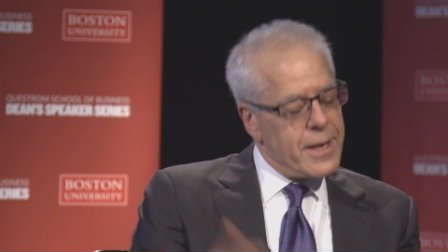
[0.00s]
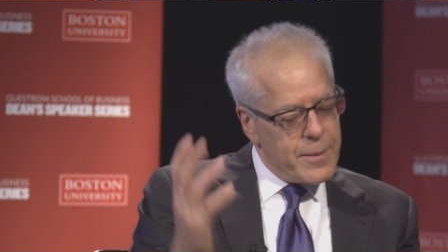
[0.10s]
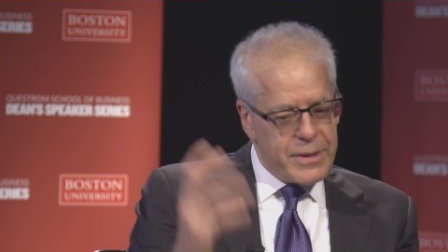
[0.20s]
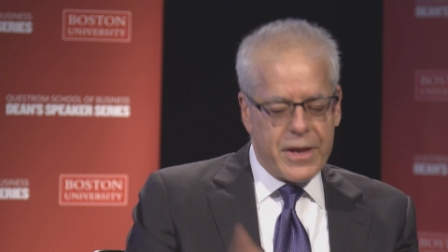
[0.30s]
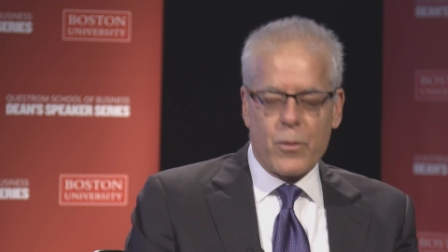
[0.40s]

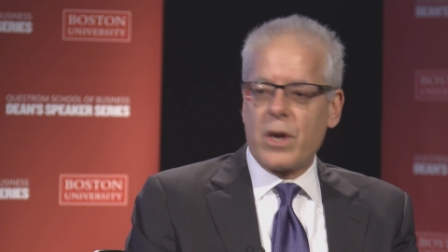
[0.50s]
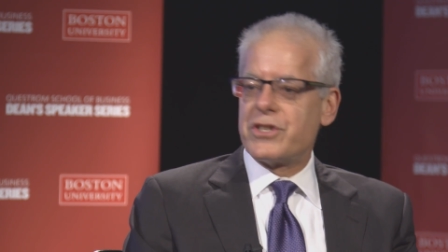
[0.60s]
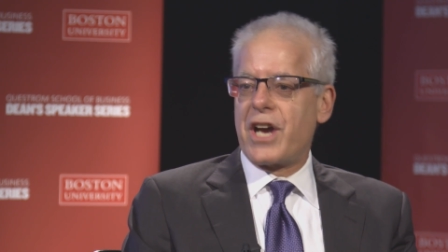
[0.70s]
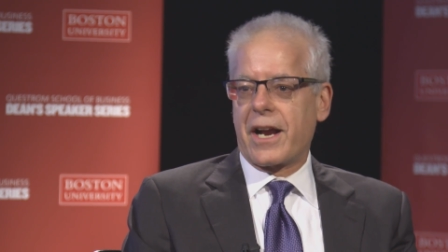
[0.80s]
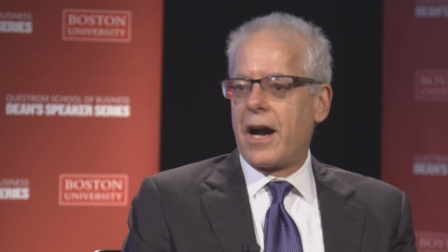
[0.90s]
but then once
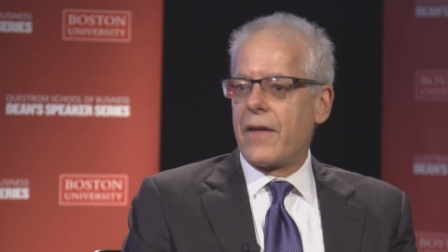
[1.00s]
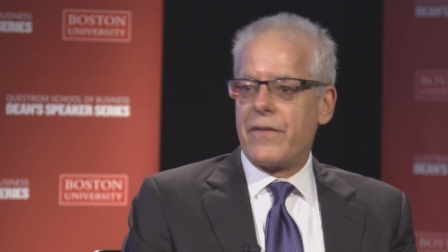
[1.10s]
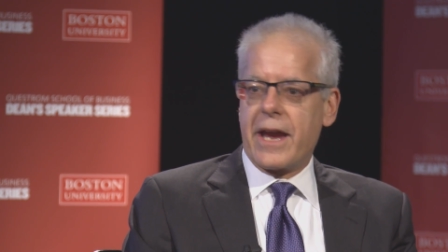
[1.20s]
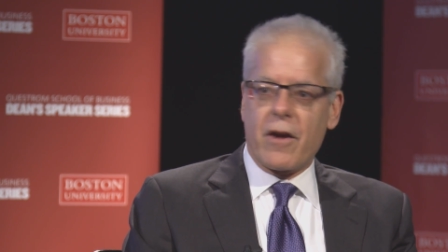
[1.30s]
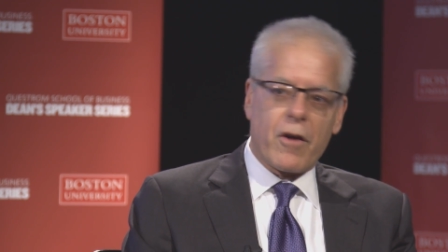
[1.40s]
I got
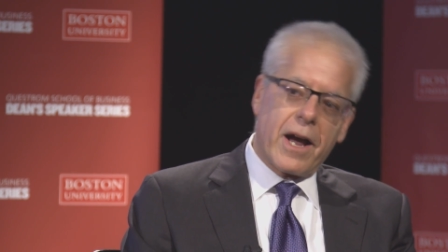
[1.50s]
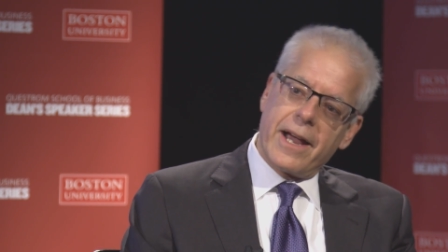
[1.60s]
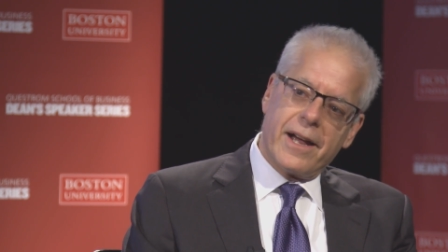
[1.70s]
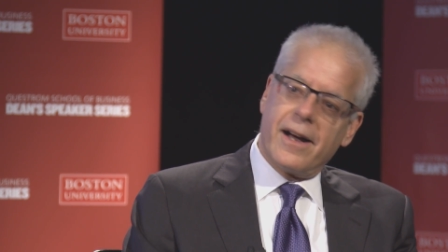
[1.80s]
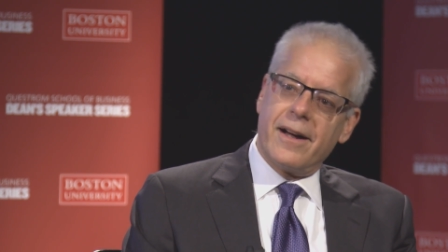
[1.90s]
there,
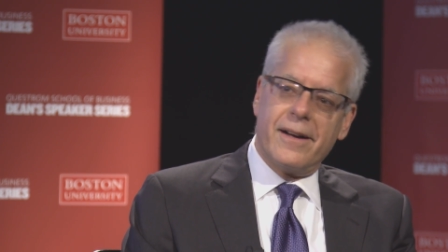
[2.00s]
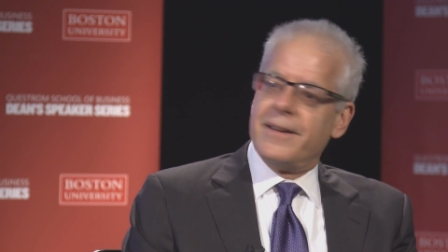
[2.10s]
I uh,